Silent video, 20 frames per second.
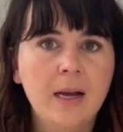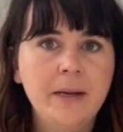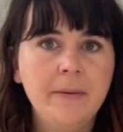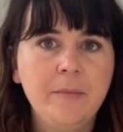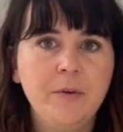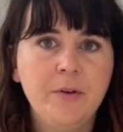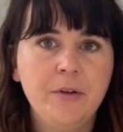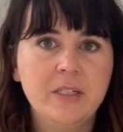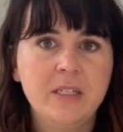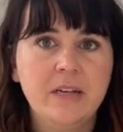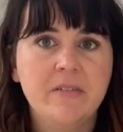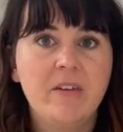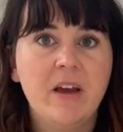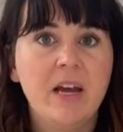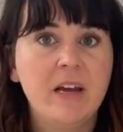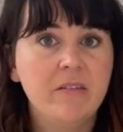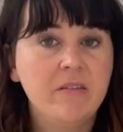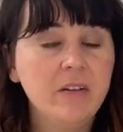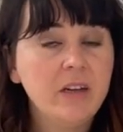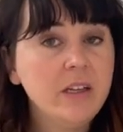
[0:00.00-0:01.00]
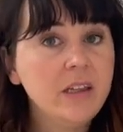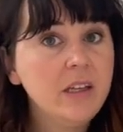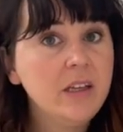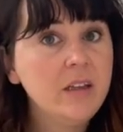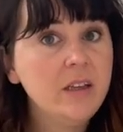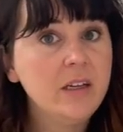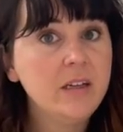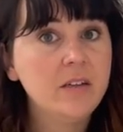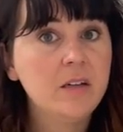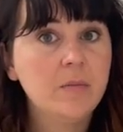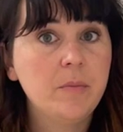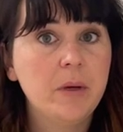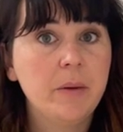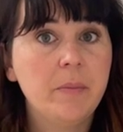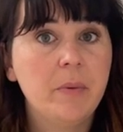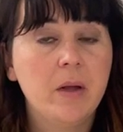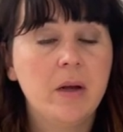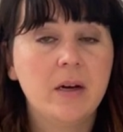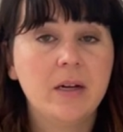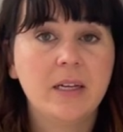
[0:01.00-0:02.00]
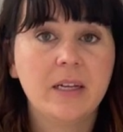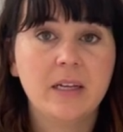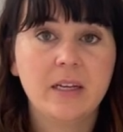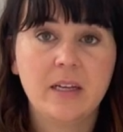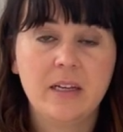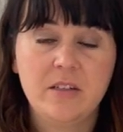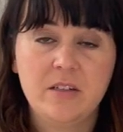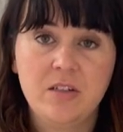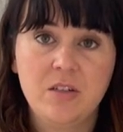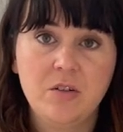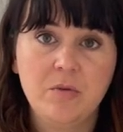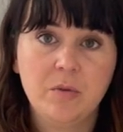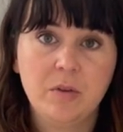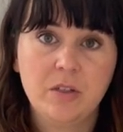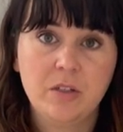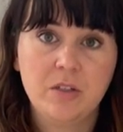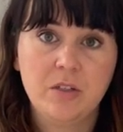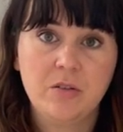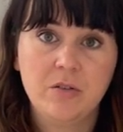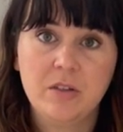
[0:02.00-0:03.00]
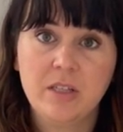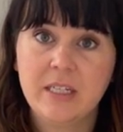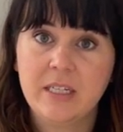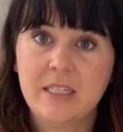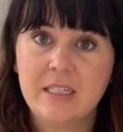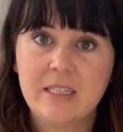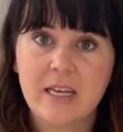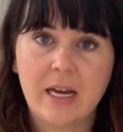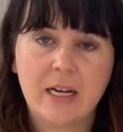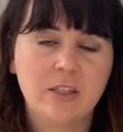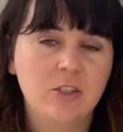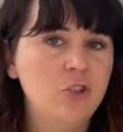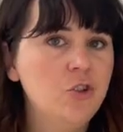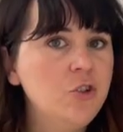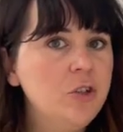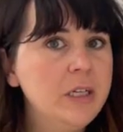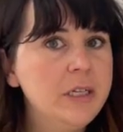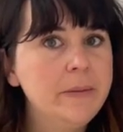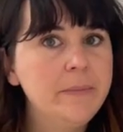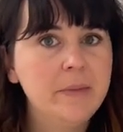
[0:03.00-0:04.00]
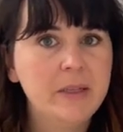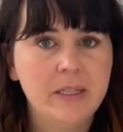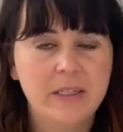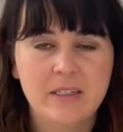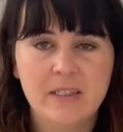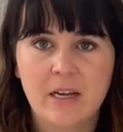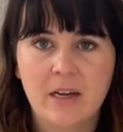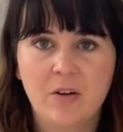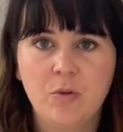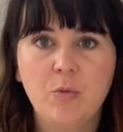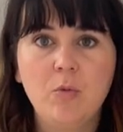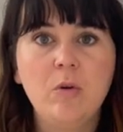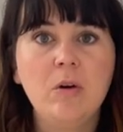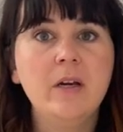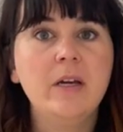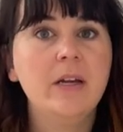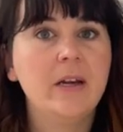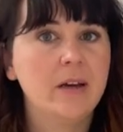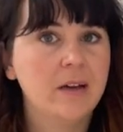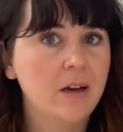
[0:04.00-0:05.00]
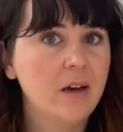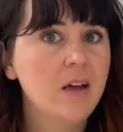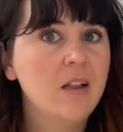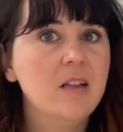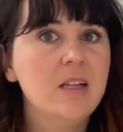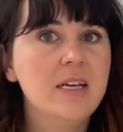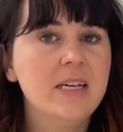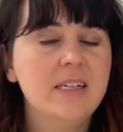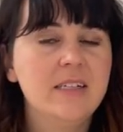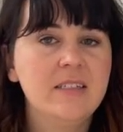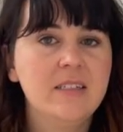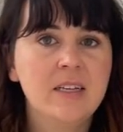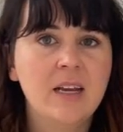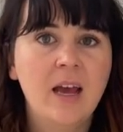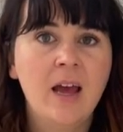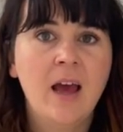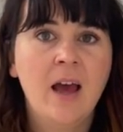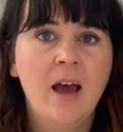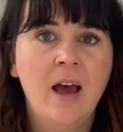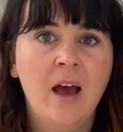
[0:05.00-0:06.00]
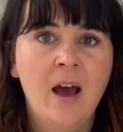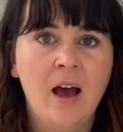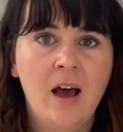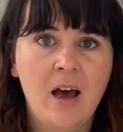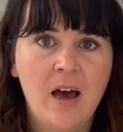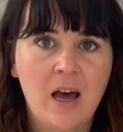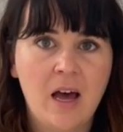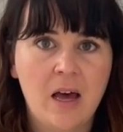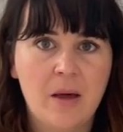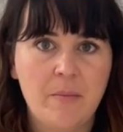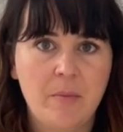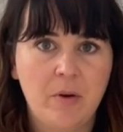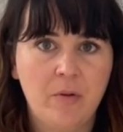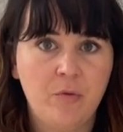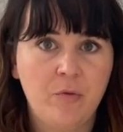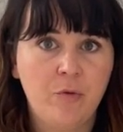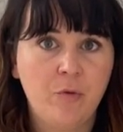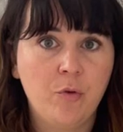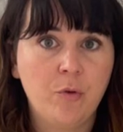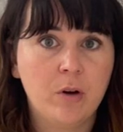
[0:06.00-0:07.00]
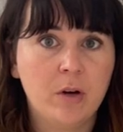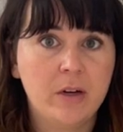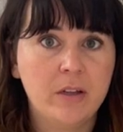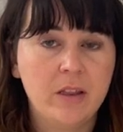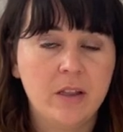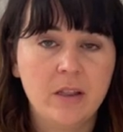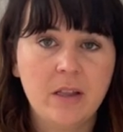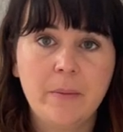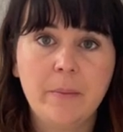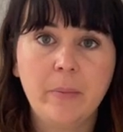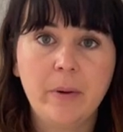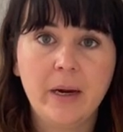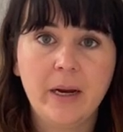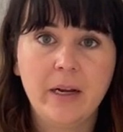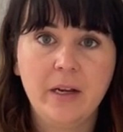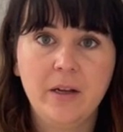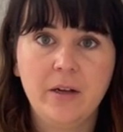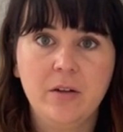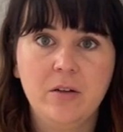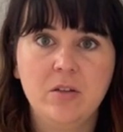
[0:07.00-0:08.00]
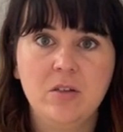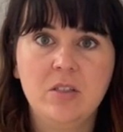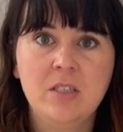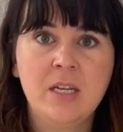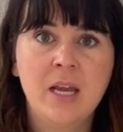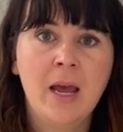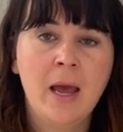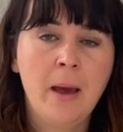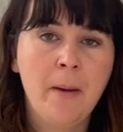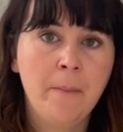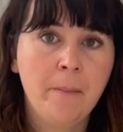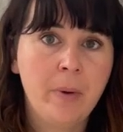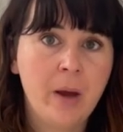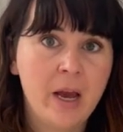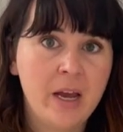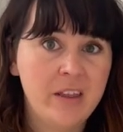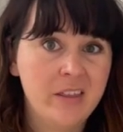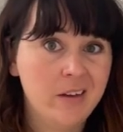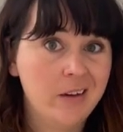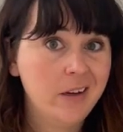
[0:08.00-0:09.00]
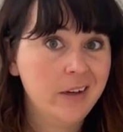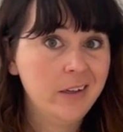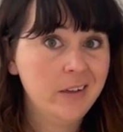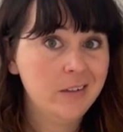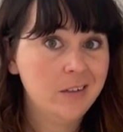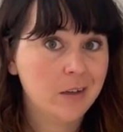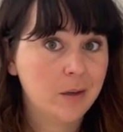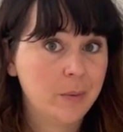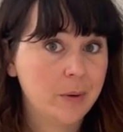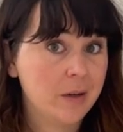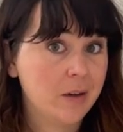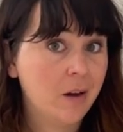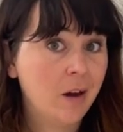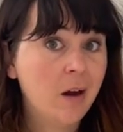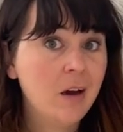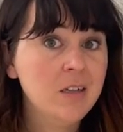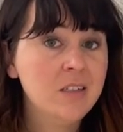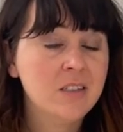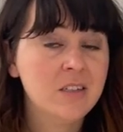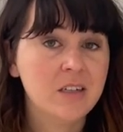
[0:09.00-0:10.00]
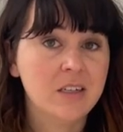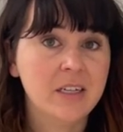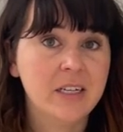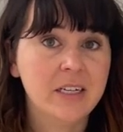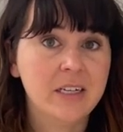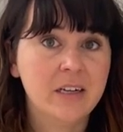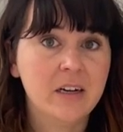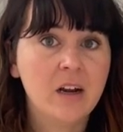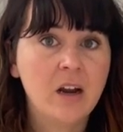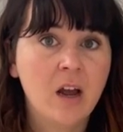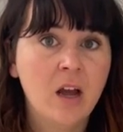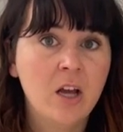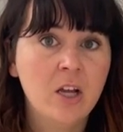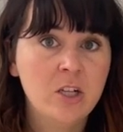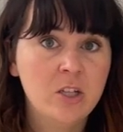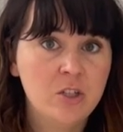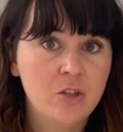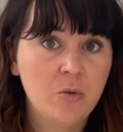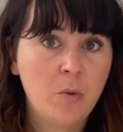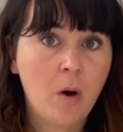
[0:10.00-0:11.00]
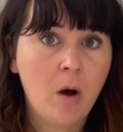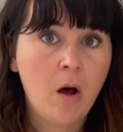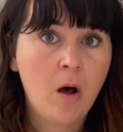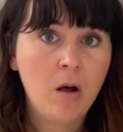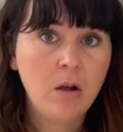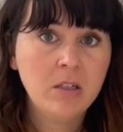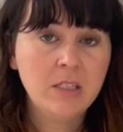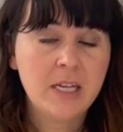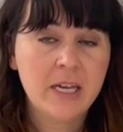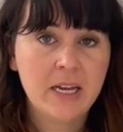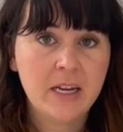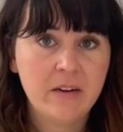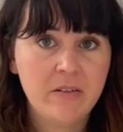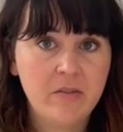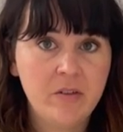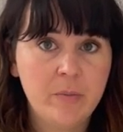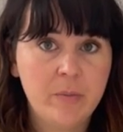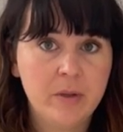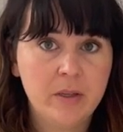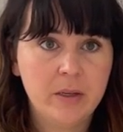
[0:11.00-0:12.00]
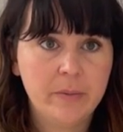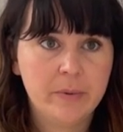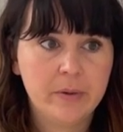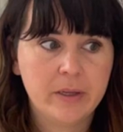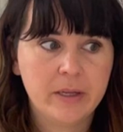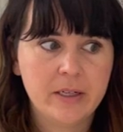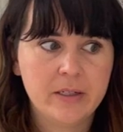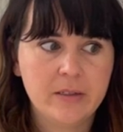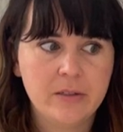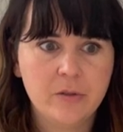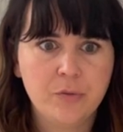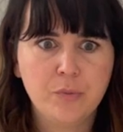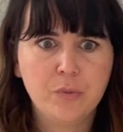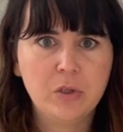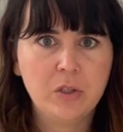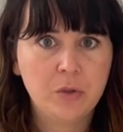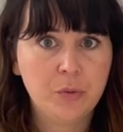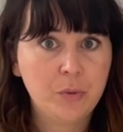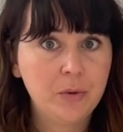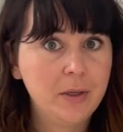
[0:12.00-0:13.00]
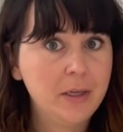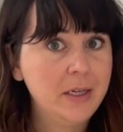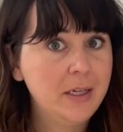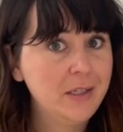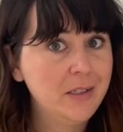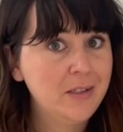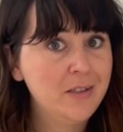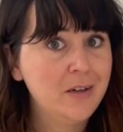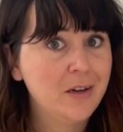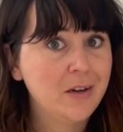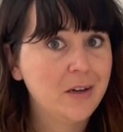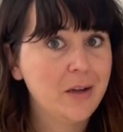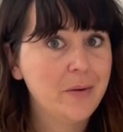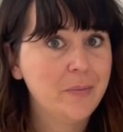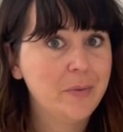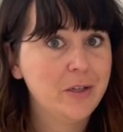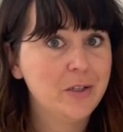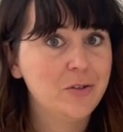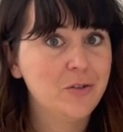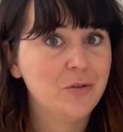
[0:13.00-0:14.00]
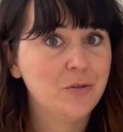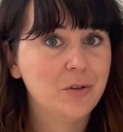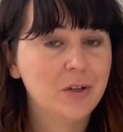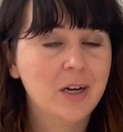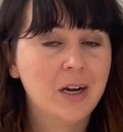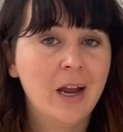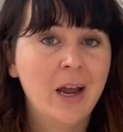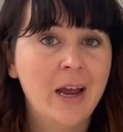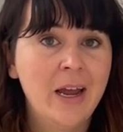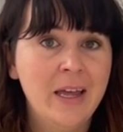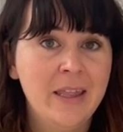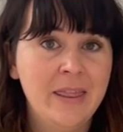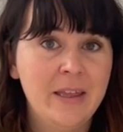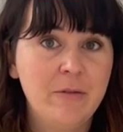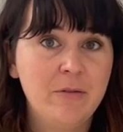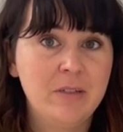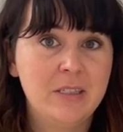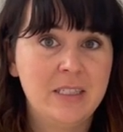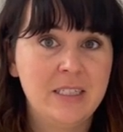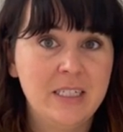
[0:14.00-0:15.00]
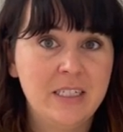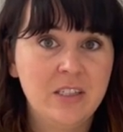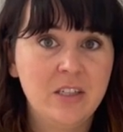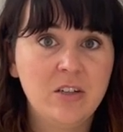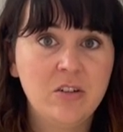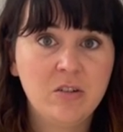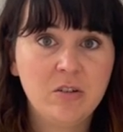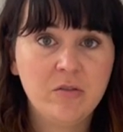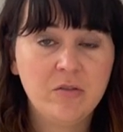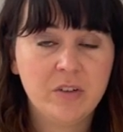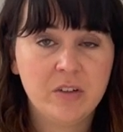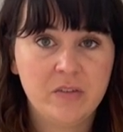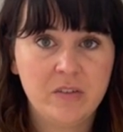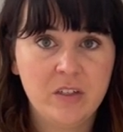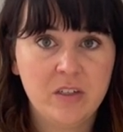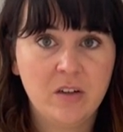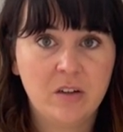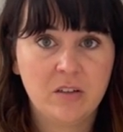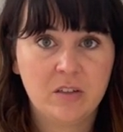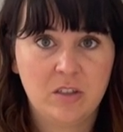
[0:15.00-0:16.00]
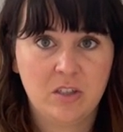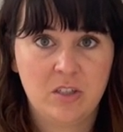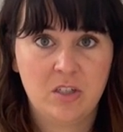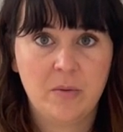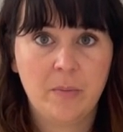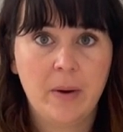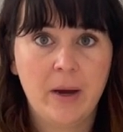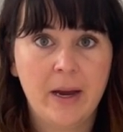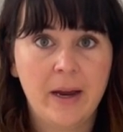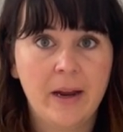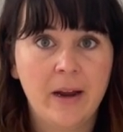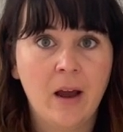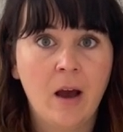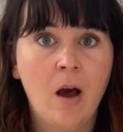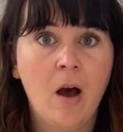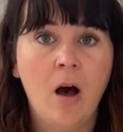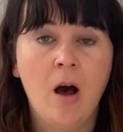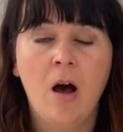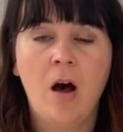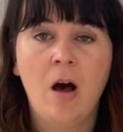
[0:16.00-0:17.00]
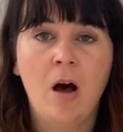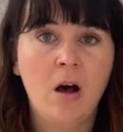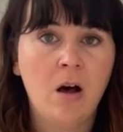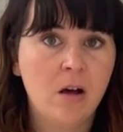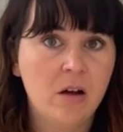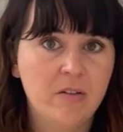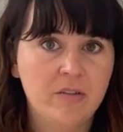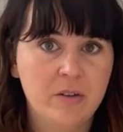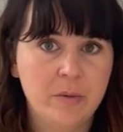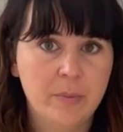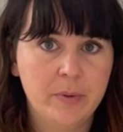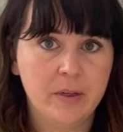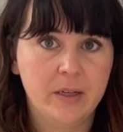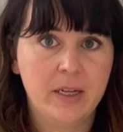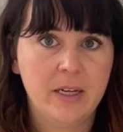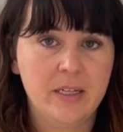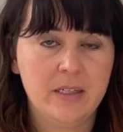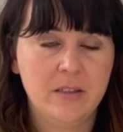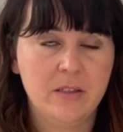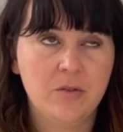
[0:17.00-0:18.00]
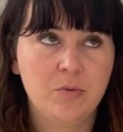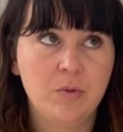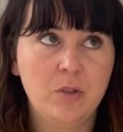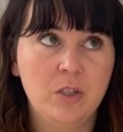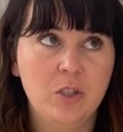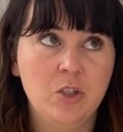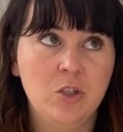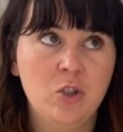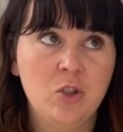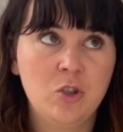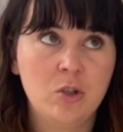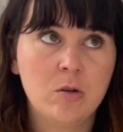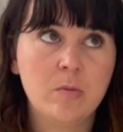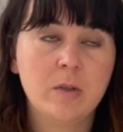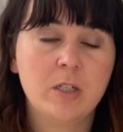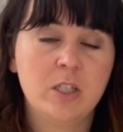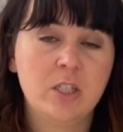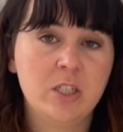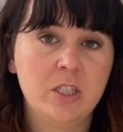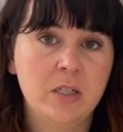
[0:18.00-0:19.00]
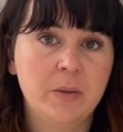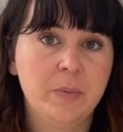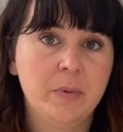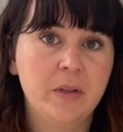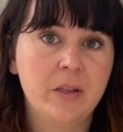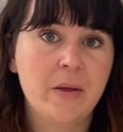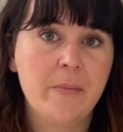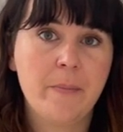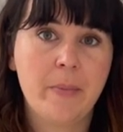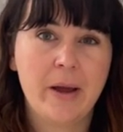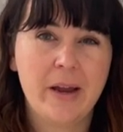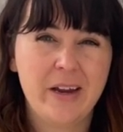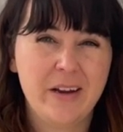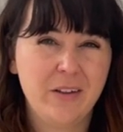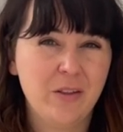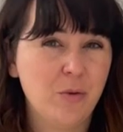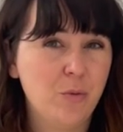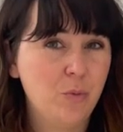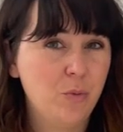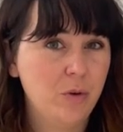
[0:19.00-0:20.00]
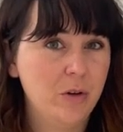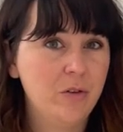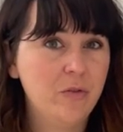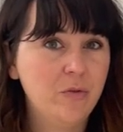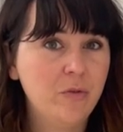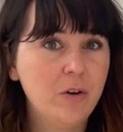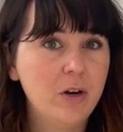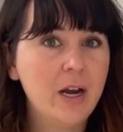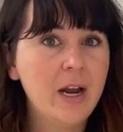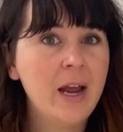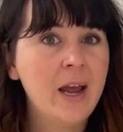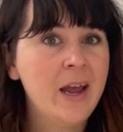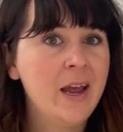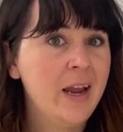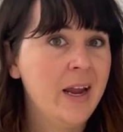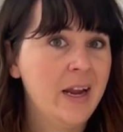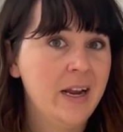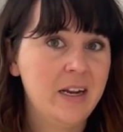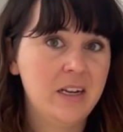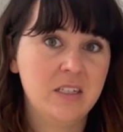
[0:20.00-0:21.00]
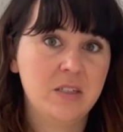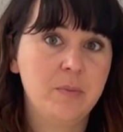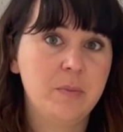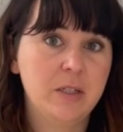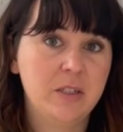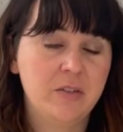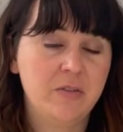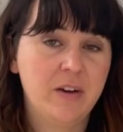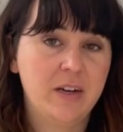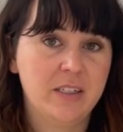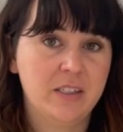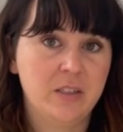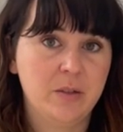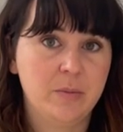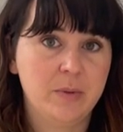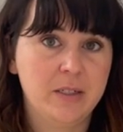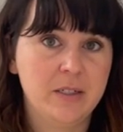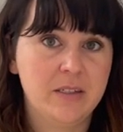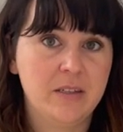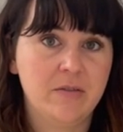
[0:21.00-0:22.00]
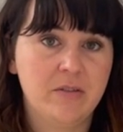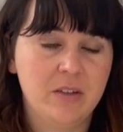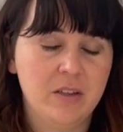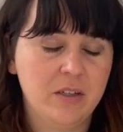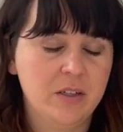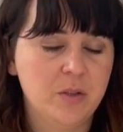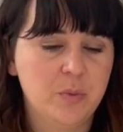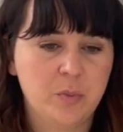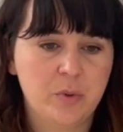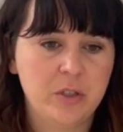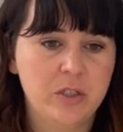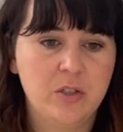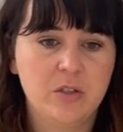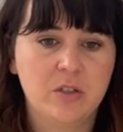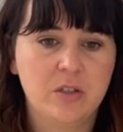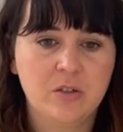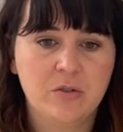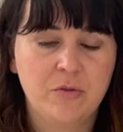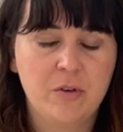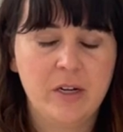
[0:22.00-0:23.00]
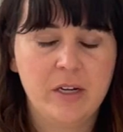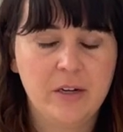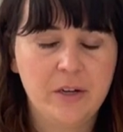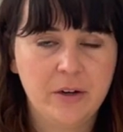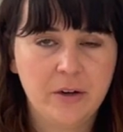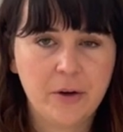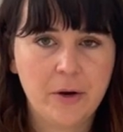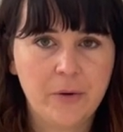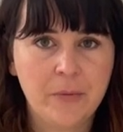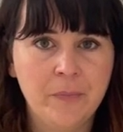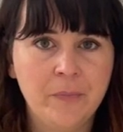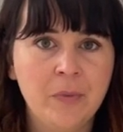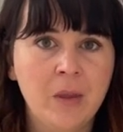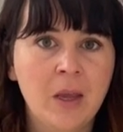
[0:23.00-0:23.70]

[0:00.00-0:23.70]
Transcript: I'm going to have everything linked on my blog in case you want to know the exact trim, the exact wood, a cut list um, for the lumber I used. But I thought I could talk about costs on here. So all 10 of the Billy bookcases, which were in stock at my store, that was $650 to buy all the bookcases, which is so much cheaper than buying the wood for it. And it's much faster because everything's pre-drilled, ready to go.